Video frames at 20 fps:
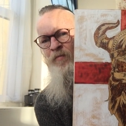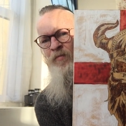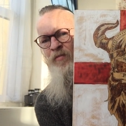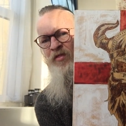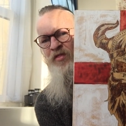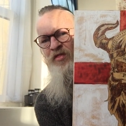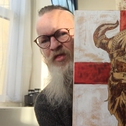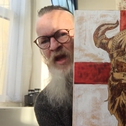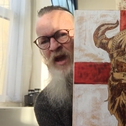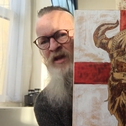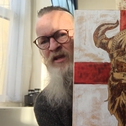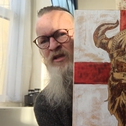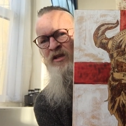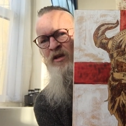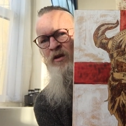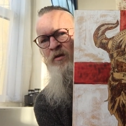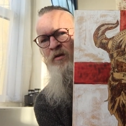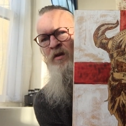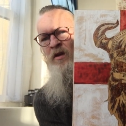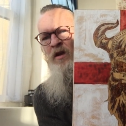thank
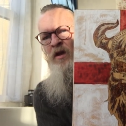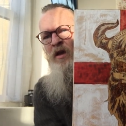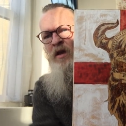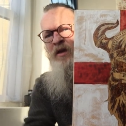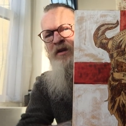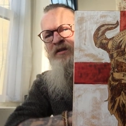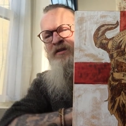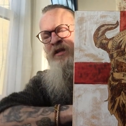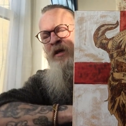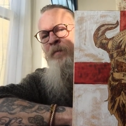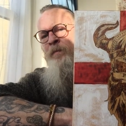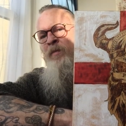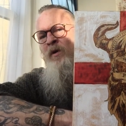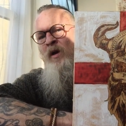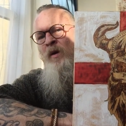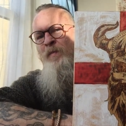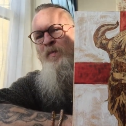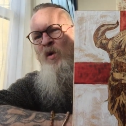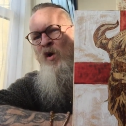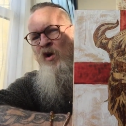you. Done
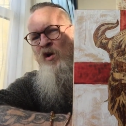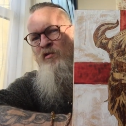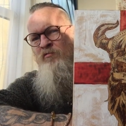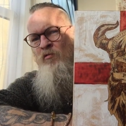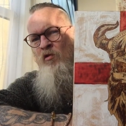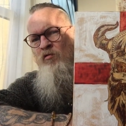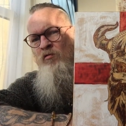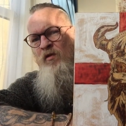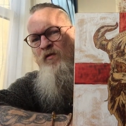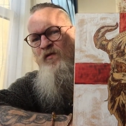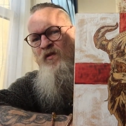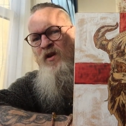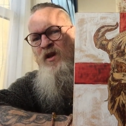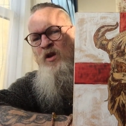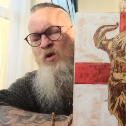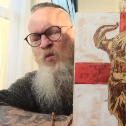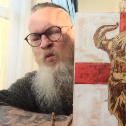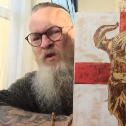by pyrography,